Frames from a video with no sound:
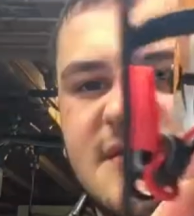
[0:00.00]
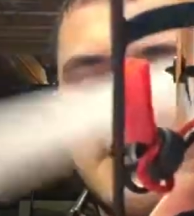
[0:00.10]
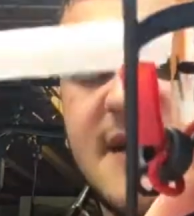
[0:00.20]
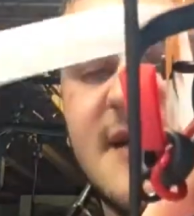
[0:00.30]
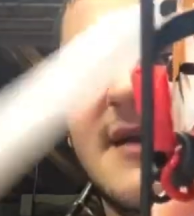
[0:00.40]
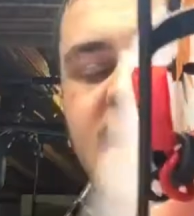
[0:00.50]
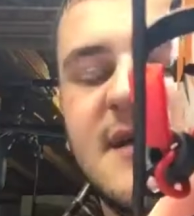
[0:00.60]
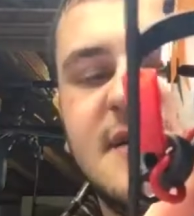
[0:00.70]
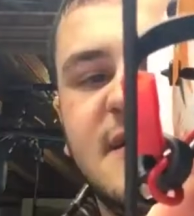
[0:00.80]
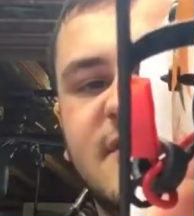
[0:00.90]
Yeah.
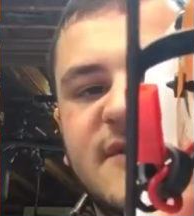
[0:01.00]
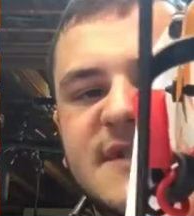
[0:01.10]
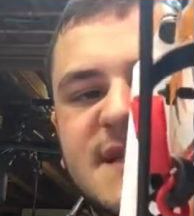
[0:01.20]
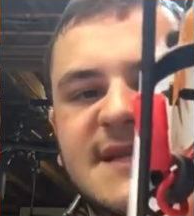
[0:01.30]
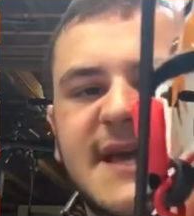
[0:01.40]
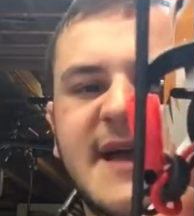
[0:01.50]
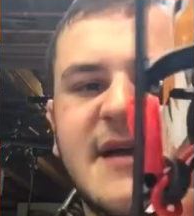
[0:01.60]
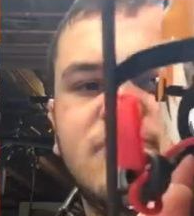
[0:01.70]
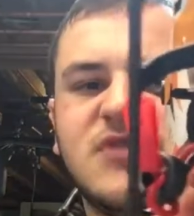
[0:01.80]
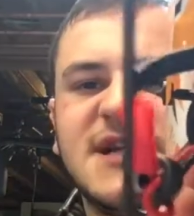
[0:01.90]
Now this is
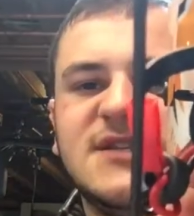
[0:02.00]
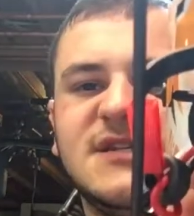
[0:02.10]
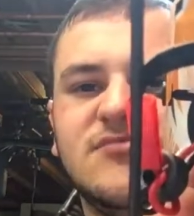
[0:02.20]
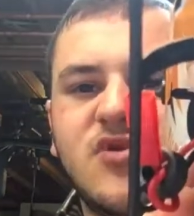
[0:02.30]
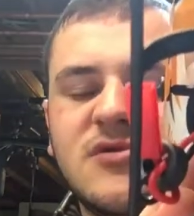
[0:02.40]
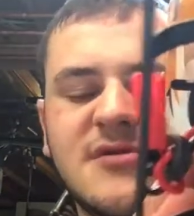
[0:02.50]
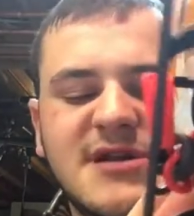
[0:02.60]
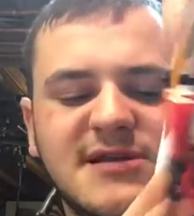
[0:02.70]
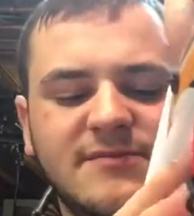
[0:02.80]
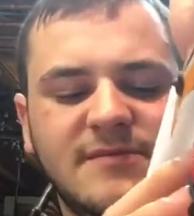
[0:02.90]
a brushless motor
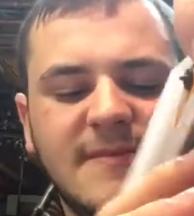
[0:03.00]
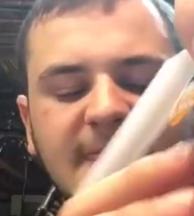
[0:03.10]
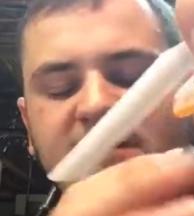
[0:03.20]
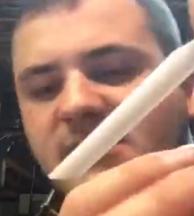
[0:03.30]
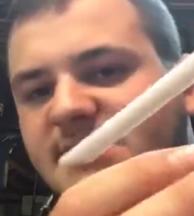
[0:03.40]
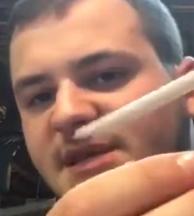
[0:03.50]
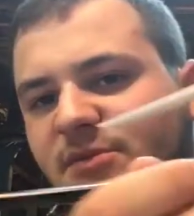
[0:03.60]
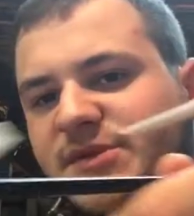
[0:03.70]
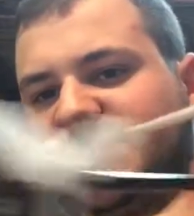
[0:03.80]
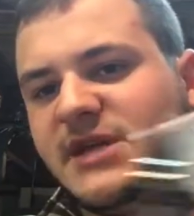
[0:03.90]
on it. Same
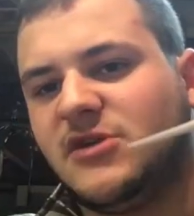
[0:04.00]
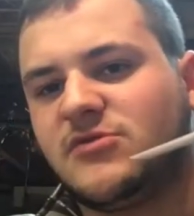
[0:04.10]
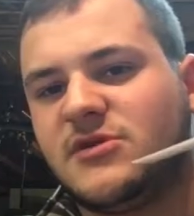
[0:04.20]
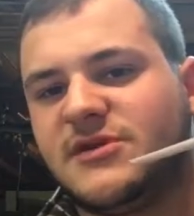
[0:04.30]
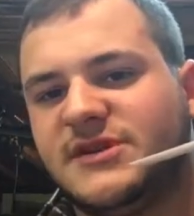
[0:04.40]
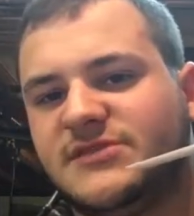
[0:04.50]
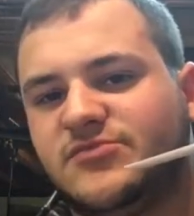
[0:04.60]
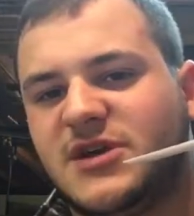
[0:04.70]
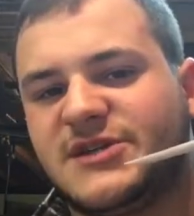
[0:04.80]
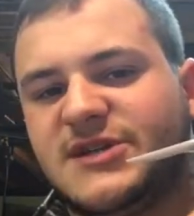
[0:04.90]
with the tail rotor, is
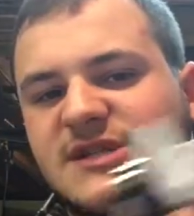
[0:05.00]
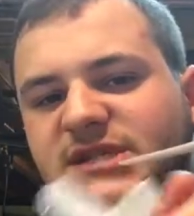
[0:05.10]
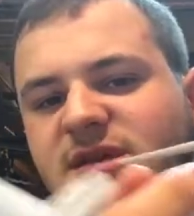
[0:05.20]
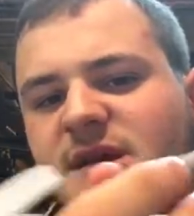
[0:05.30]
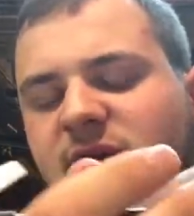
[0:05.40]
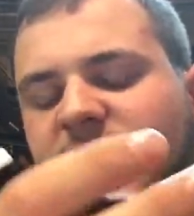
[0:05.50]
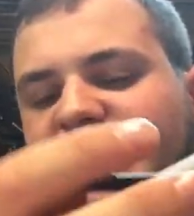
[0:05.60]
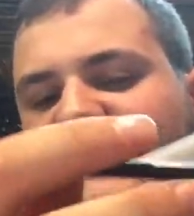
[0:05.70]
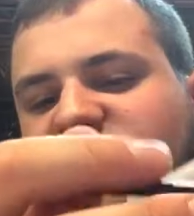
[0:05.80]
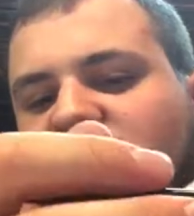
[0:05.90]
brushless,
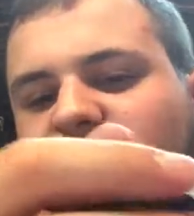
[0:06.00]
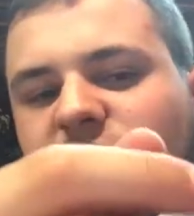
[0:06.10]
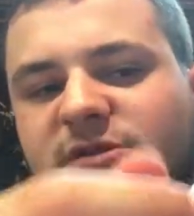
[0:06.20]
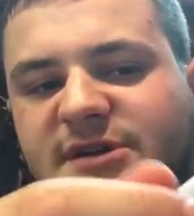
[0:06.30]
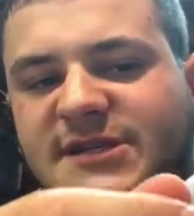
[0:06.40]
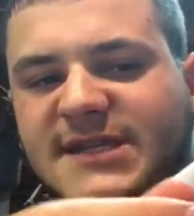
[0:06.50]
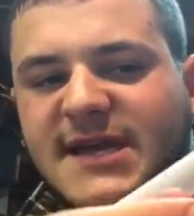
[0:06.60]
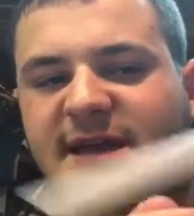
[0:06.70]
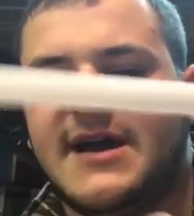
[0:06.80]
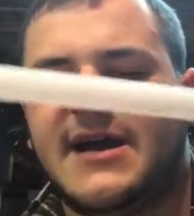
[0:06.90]
and the tail rotor is
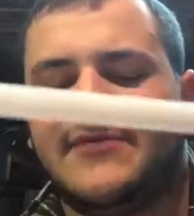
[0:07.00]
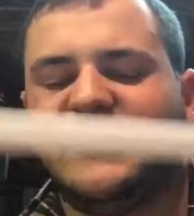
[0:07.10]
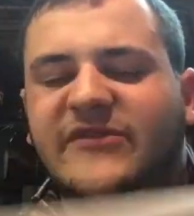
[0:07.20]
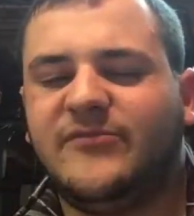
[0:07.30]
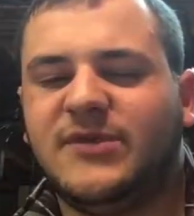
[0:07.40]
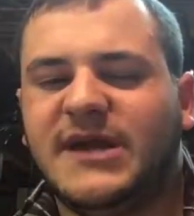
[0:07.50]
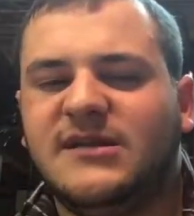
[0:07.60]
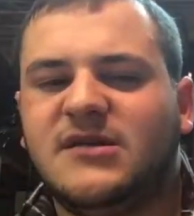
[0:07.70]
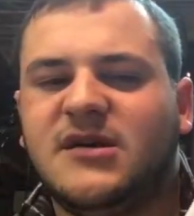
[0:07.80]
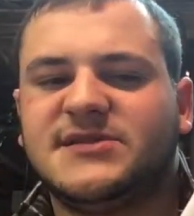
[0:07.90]
a I believe
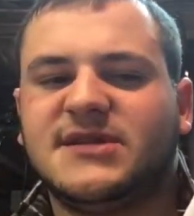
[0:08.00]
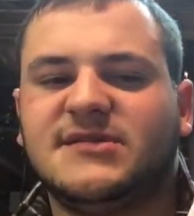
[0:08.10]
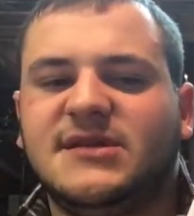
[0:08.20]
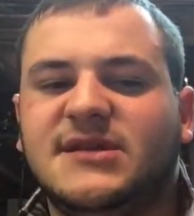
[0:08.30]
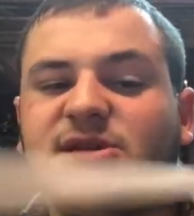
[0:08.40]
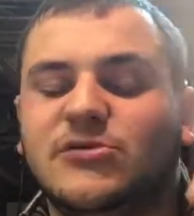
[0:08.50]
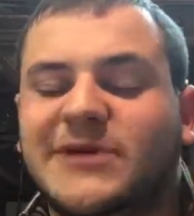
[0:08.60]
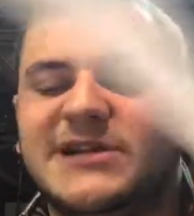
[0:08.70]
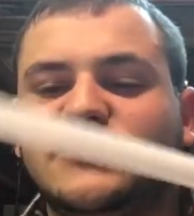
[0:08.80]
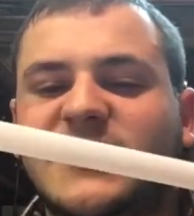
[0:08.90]
Blade calls it the
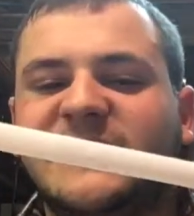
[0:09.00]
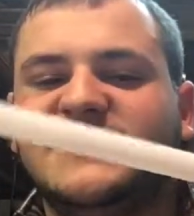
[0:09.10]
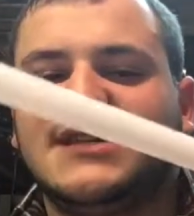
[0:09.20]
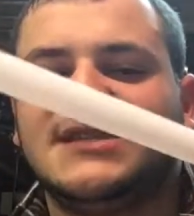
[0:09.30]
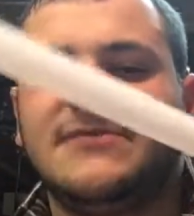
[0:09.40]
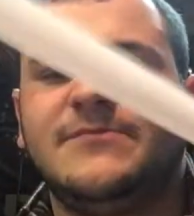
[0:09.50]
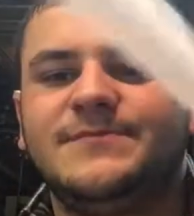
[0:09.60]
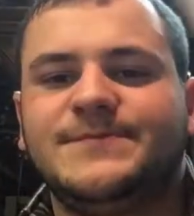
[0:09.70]
direct drive system.